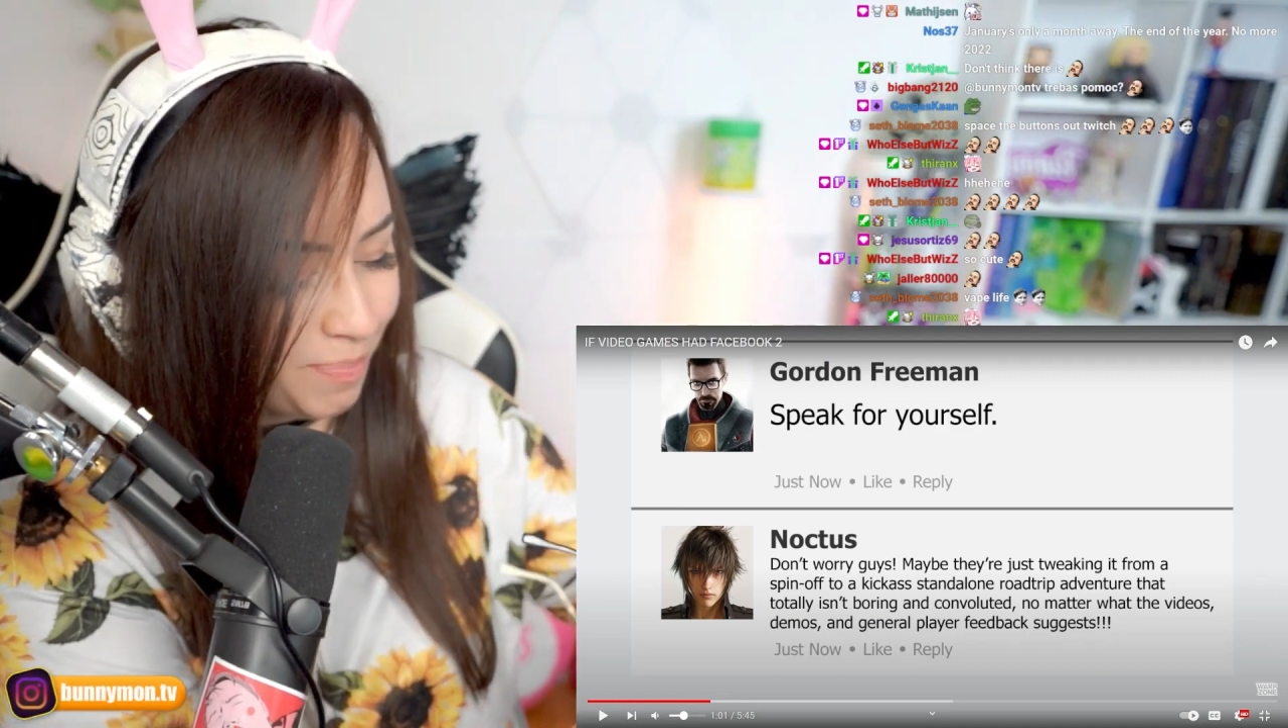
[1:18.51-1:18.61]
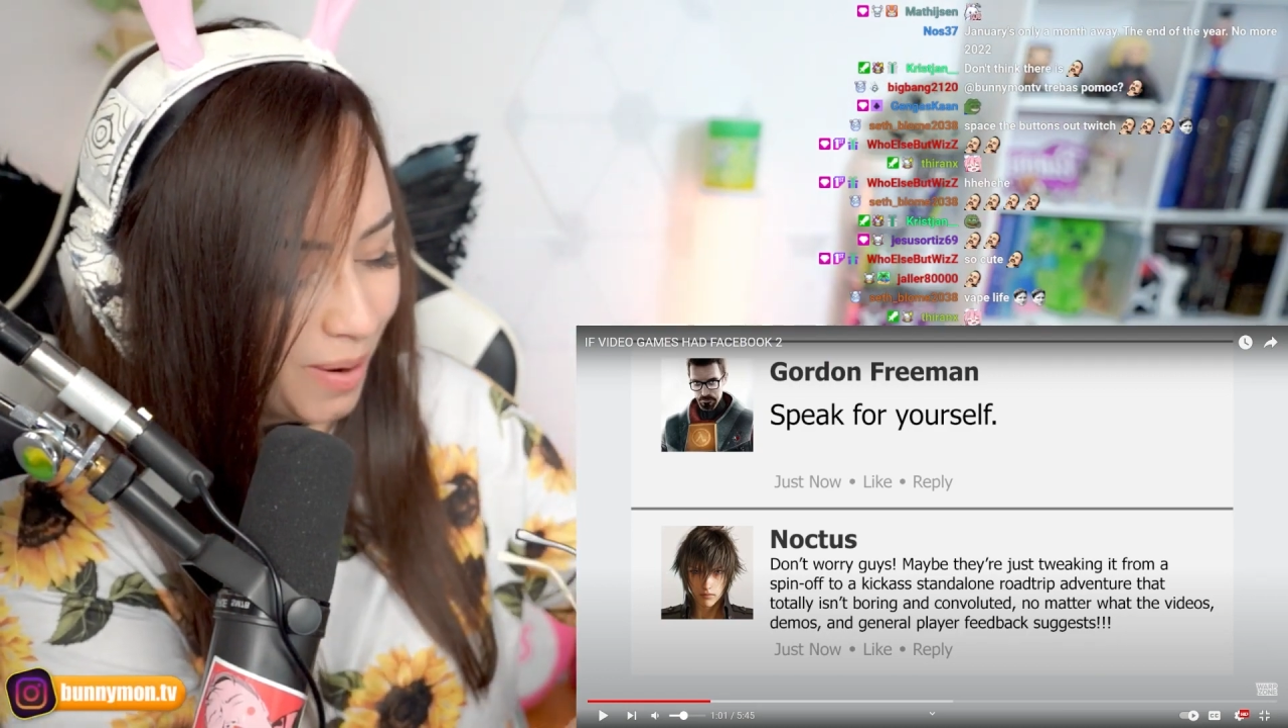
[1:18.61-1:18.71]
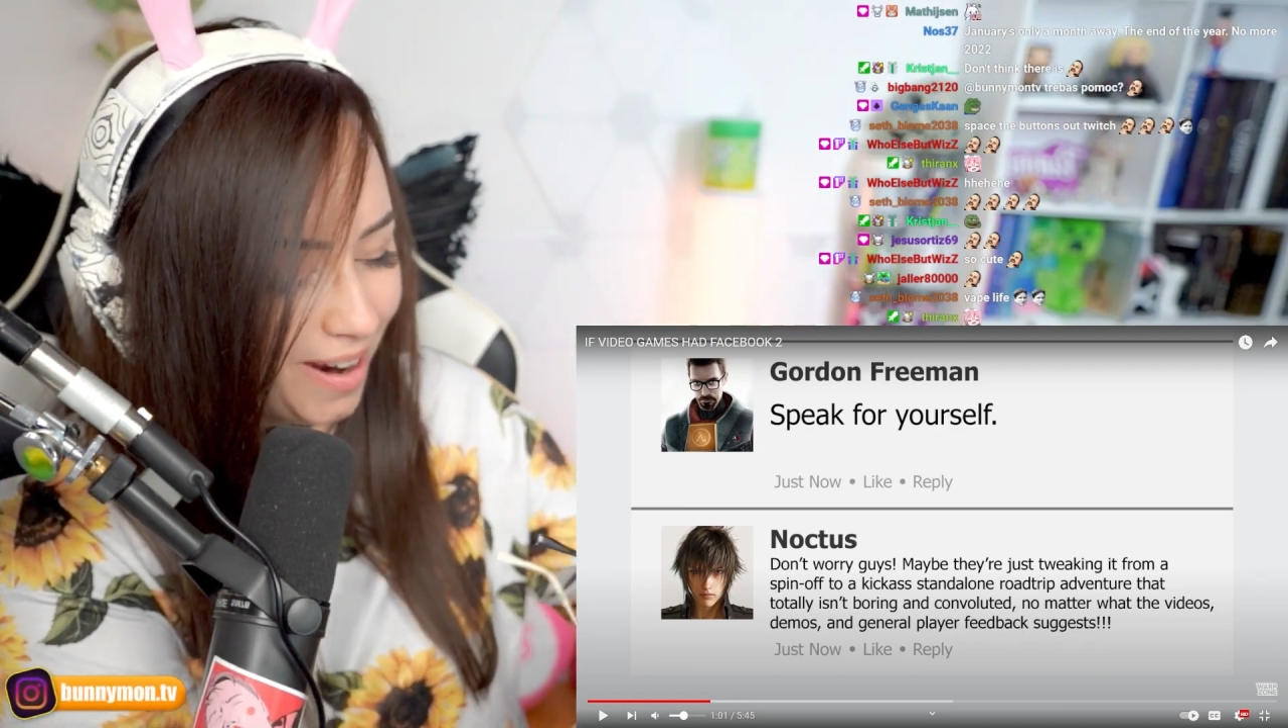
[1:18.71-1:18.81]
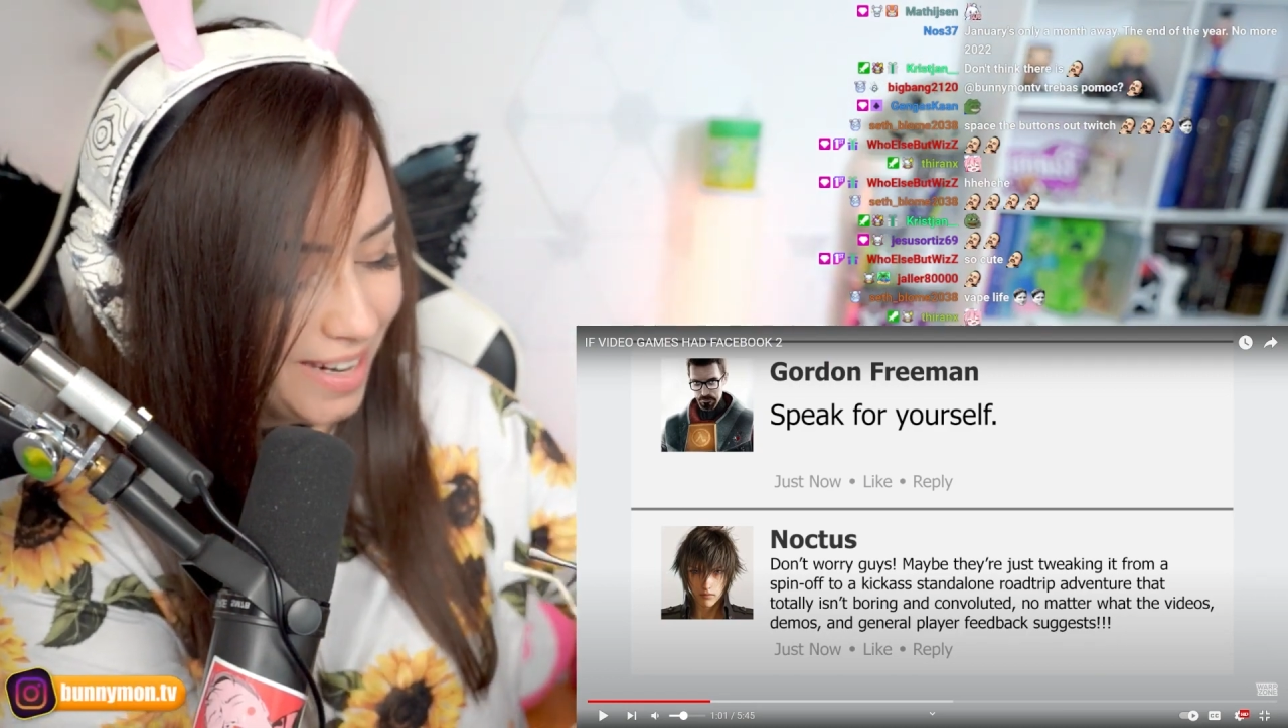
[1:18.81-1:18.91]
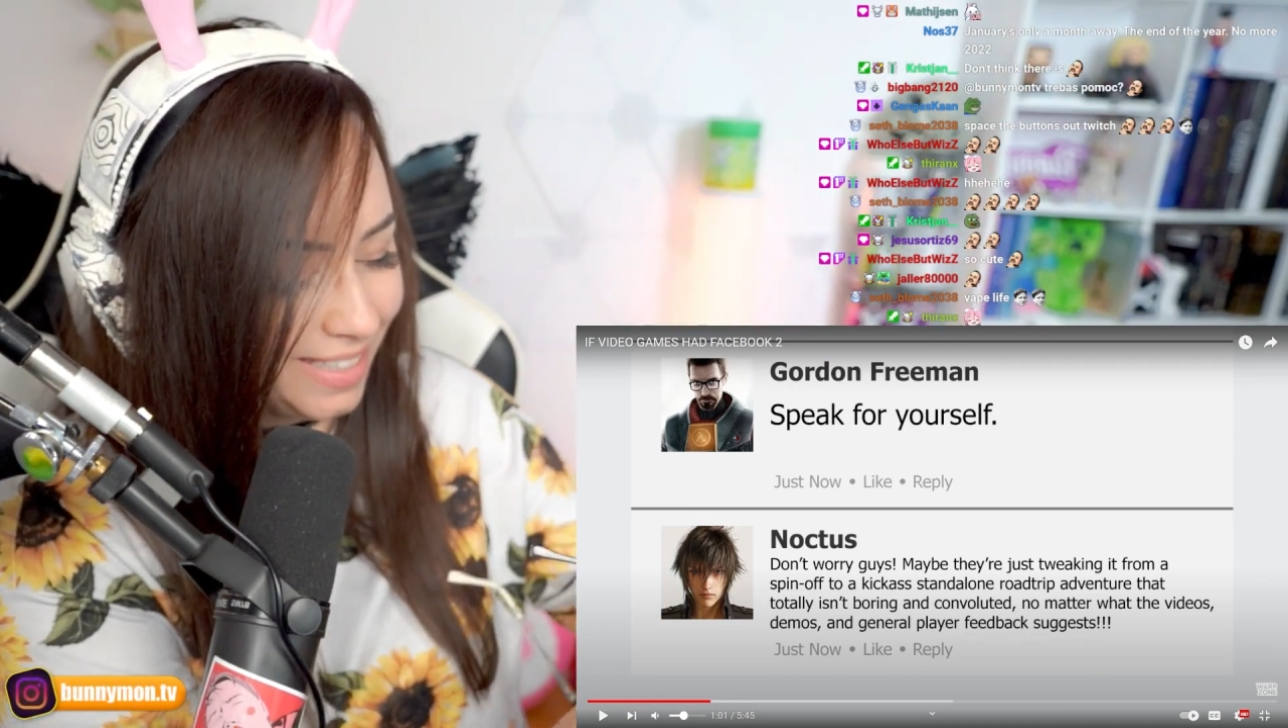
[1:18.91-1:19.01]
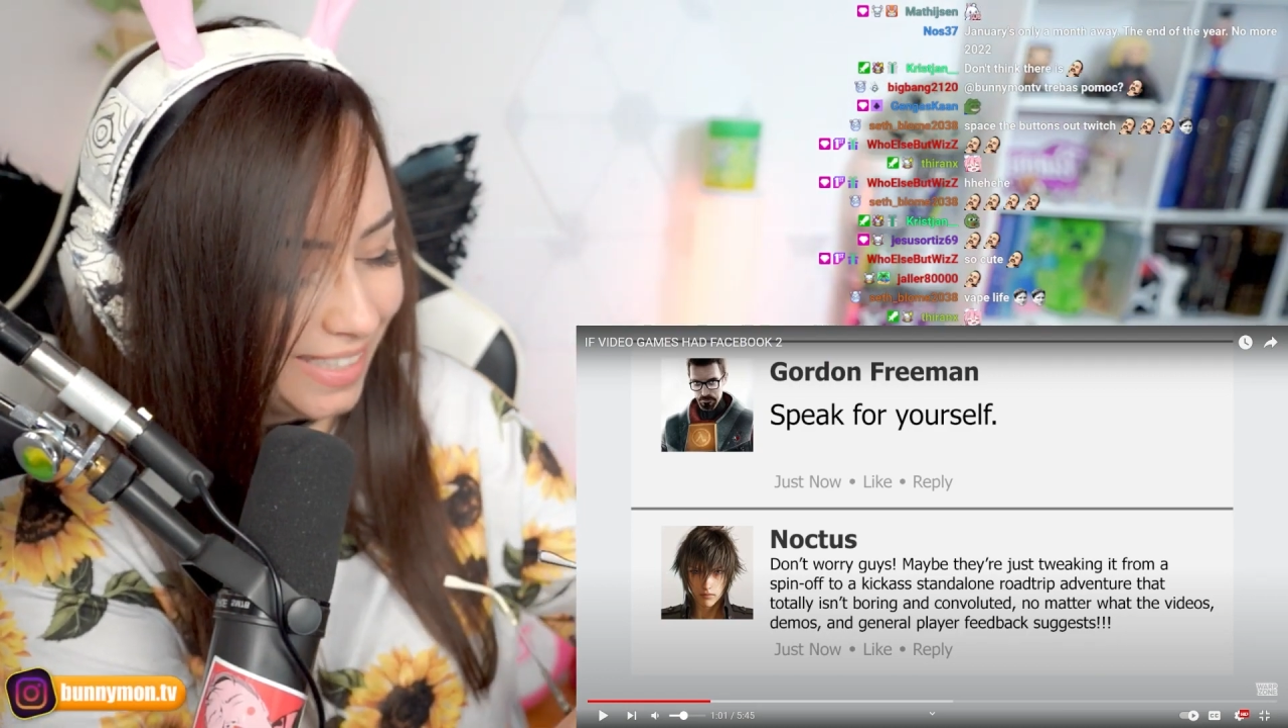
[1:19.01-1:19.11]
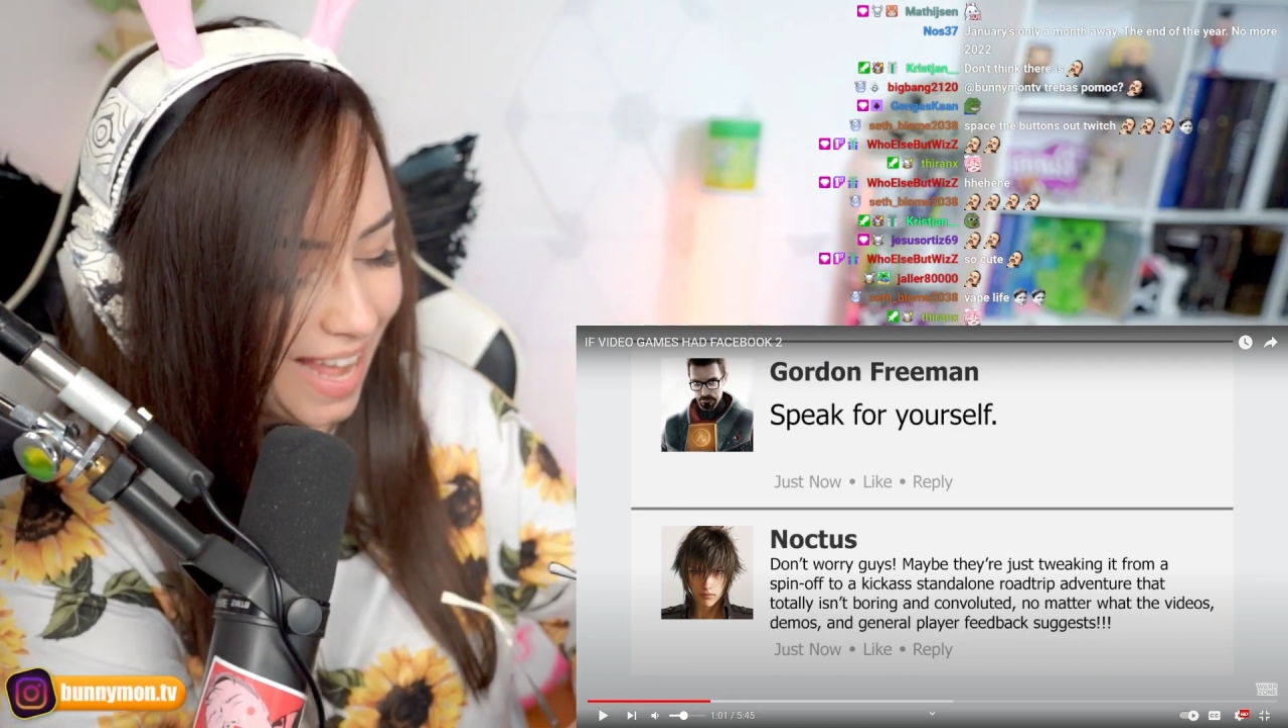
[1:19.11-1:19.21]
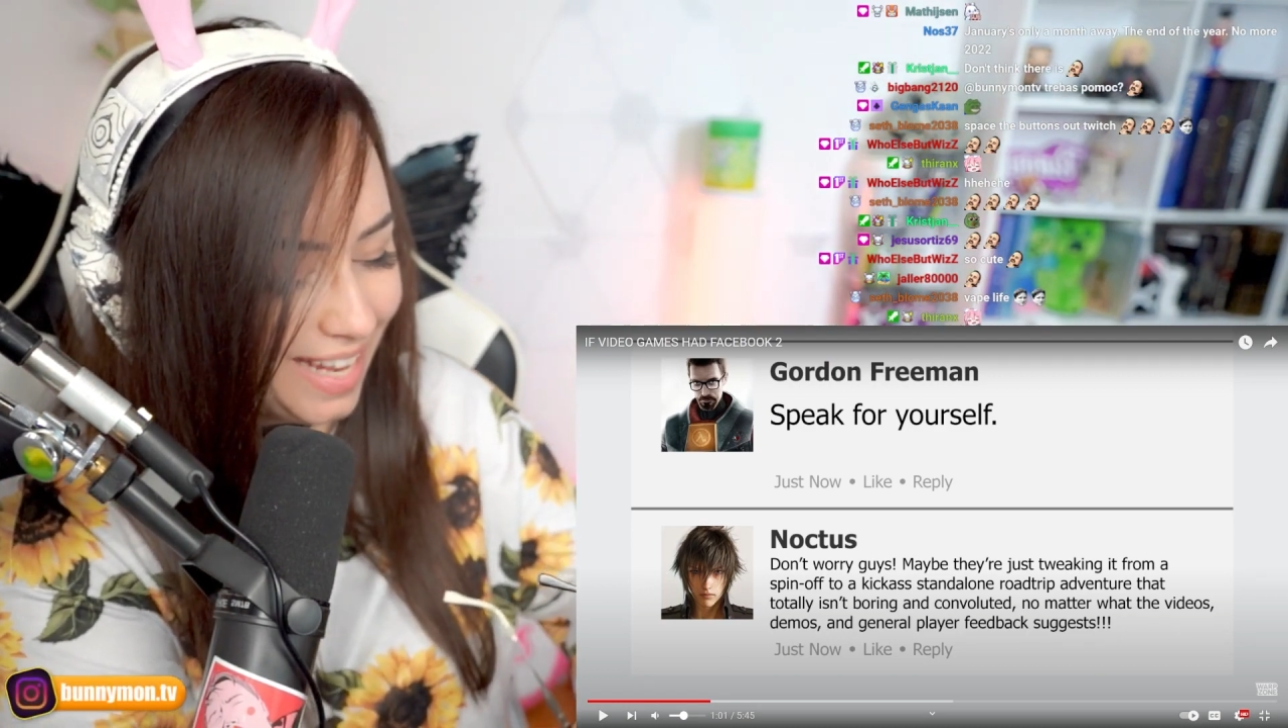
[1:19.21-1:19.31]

part